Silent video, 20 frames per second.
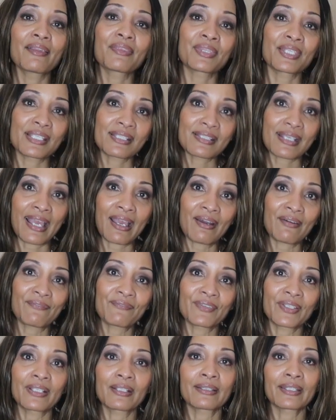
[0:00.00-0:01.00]
this
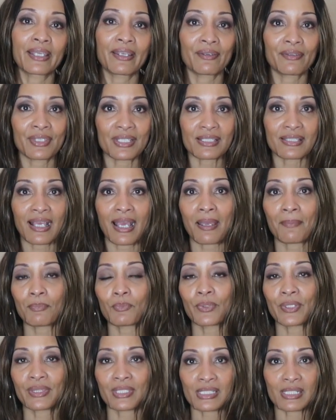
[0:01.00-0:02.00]
outfit. Layer the
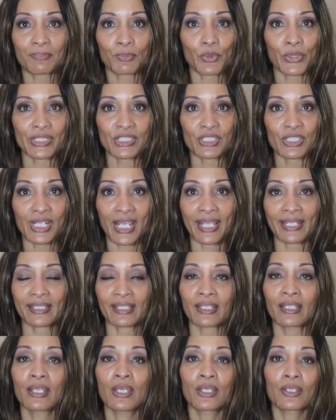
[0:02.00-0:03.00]
top with the sports
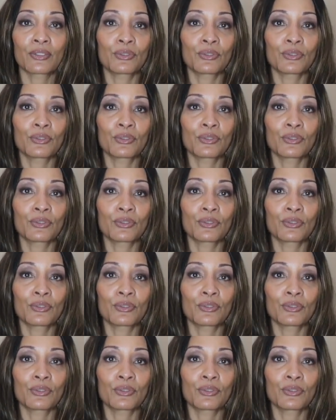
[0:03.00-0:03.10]
jacket.